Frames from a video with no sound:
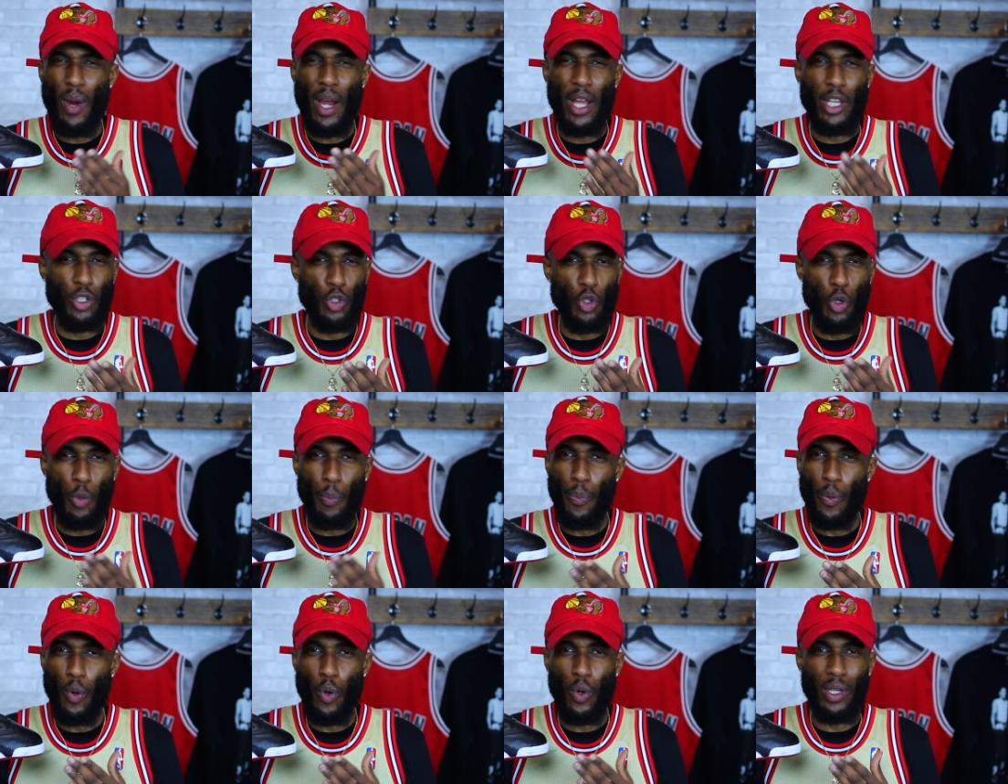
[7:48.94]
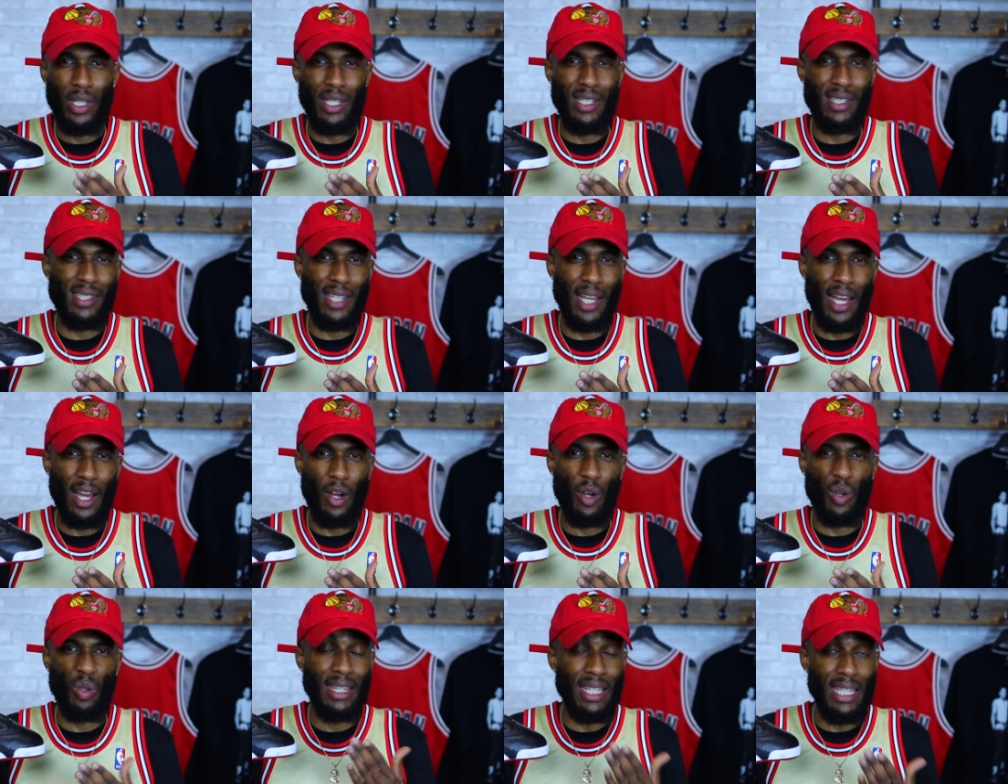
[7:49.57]
I do pull these
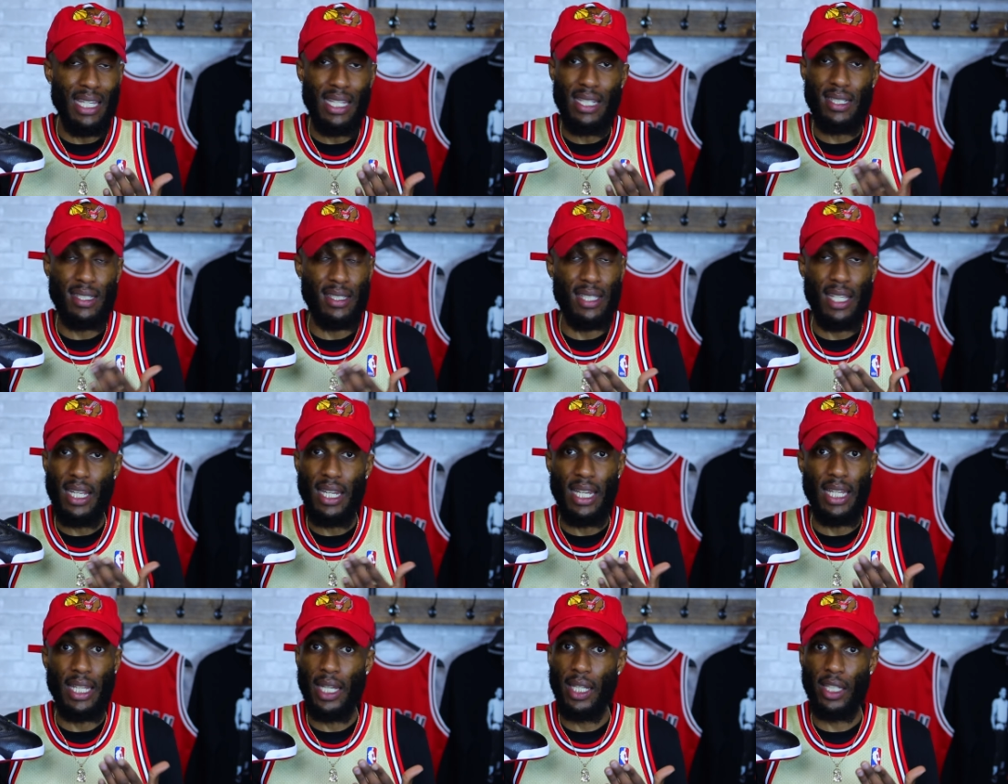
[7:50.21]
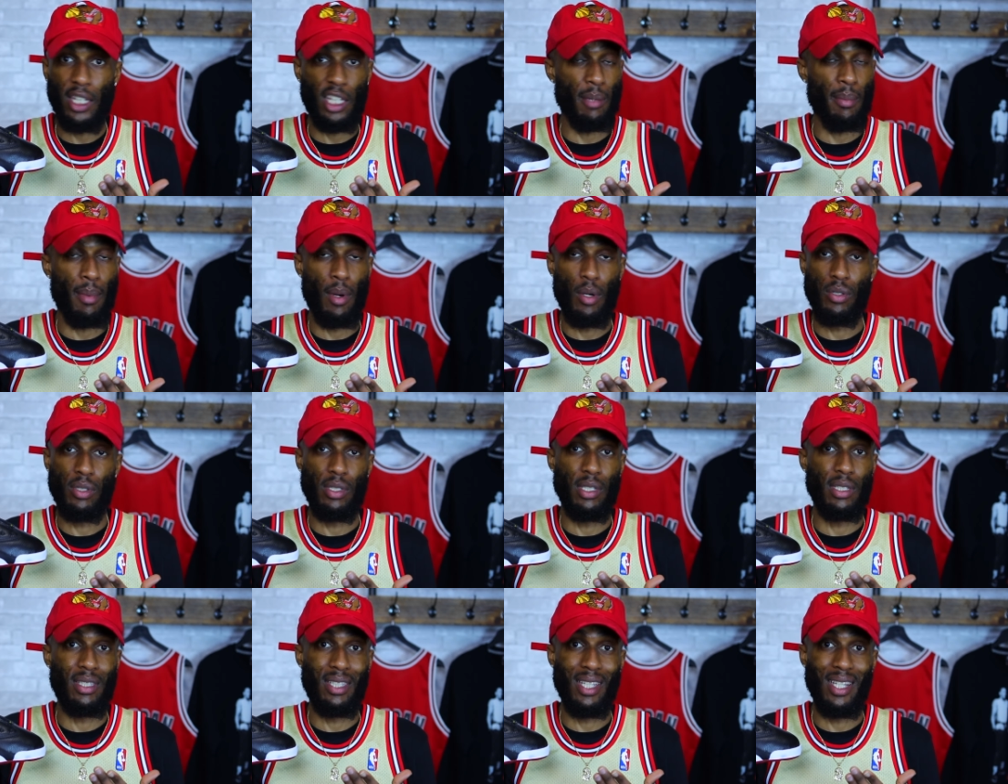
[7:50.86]
out, these tend to get the
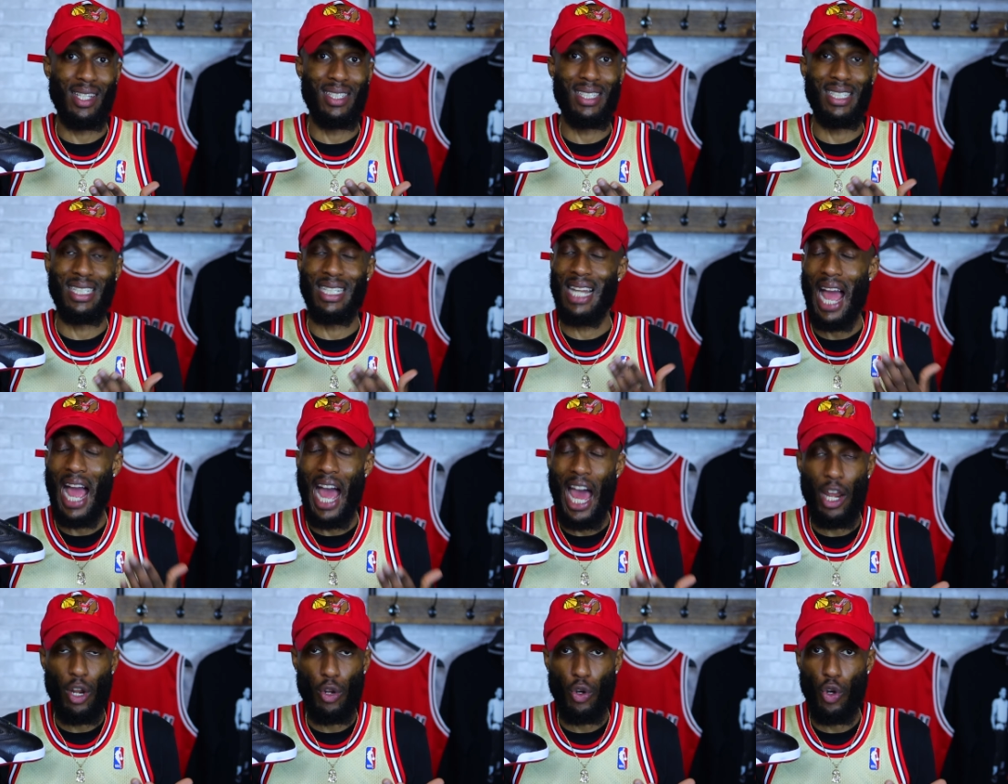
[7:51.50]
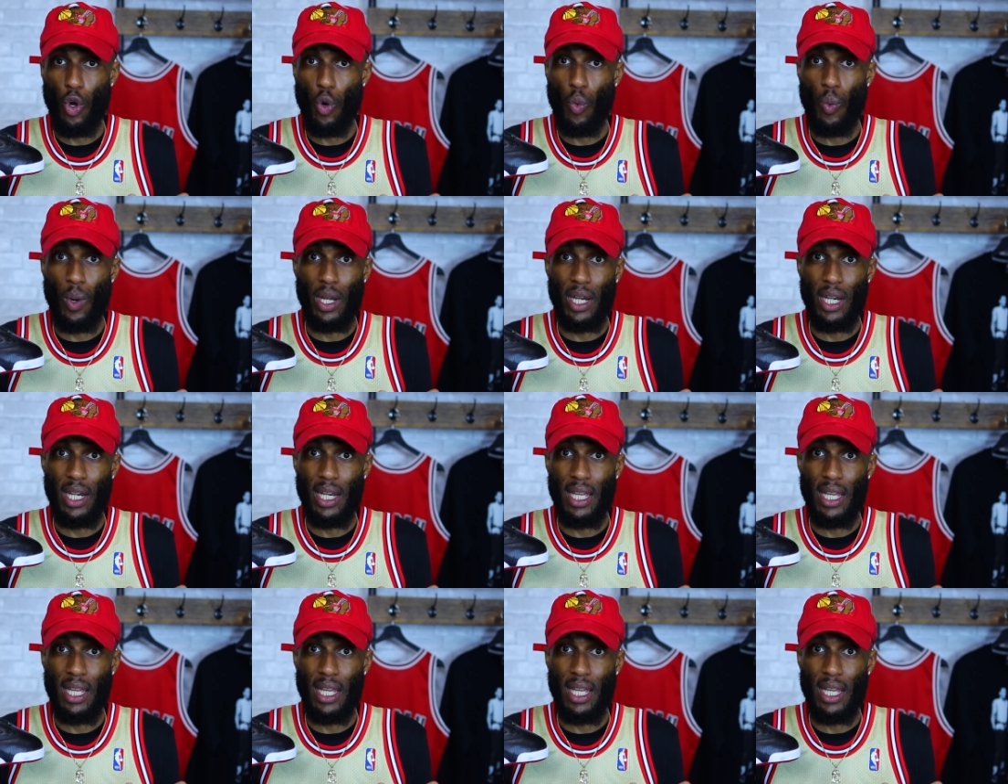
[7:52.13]
most attention. I don't know what it